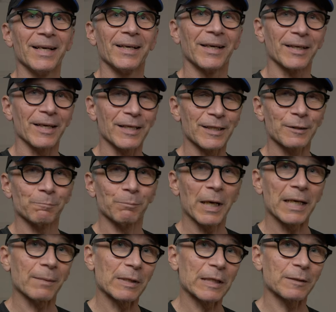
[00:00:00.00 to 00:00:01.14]
Hi guys, my
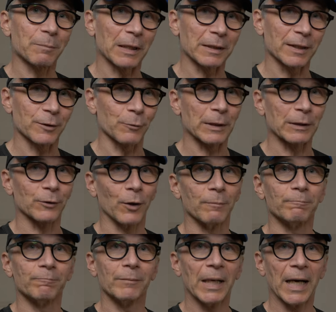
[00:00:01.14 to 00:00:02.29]
name is Matti
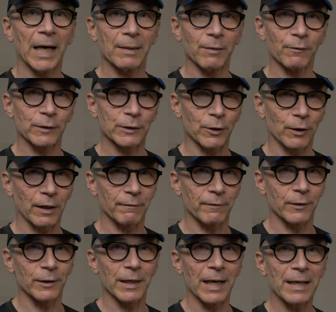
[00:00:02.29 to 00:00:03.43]
Sulanto. I'm a
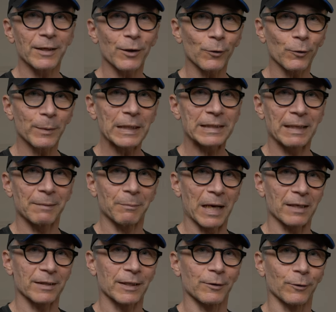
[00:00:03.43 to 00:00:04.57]
photographer and a Lumix
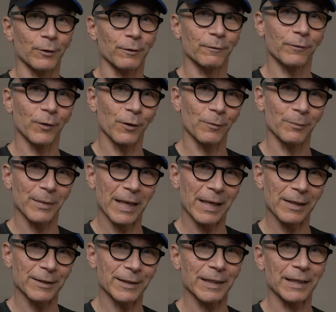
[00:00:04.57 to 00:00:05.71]
ambassador from
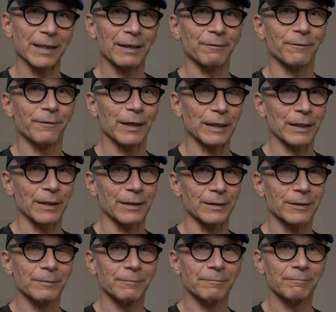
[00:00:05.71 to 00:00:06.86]
Helsinki,
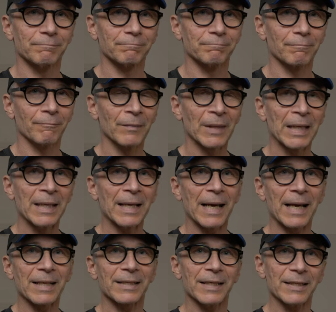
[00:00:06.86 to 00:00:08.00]
Finland.
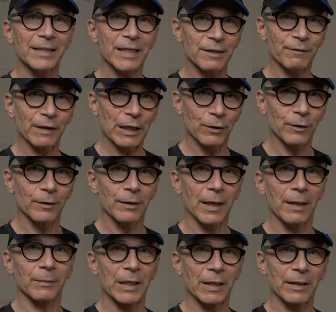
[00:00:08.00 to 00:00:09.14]
And in this video,
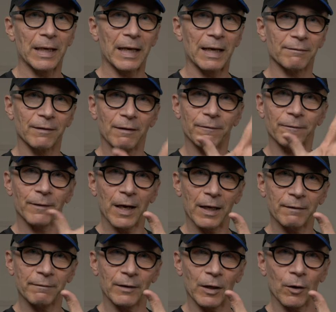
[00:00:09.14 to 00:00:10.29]
I'm gonna have
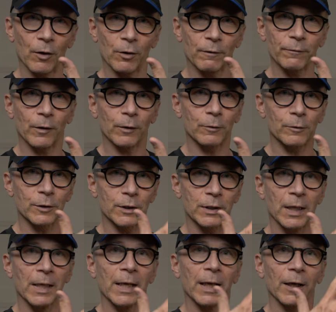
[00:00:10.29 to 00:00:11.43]
five autofocus,
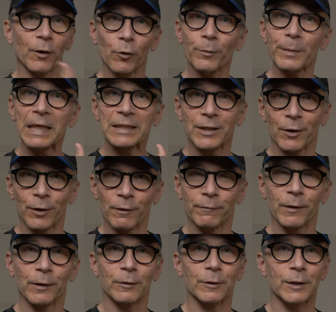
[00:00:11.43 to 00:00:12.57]
Lumix
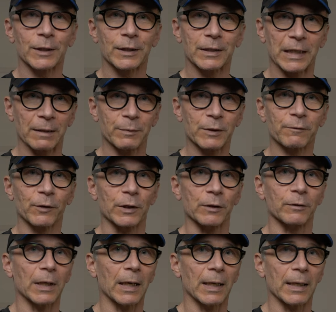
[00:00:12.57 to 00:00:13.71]
autofocus tips for you
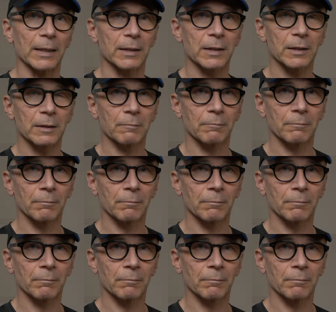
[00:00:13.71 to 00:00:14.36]
guys.